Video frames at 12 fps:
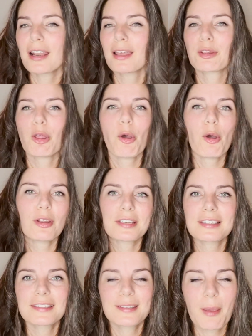like the
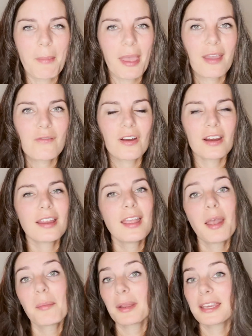hottest summer ever.
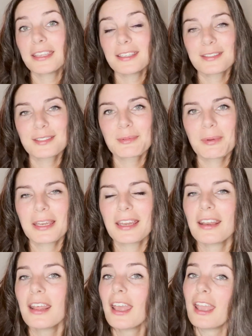But here in Sweden,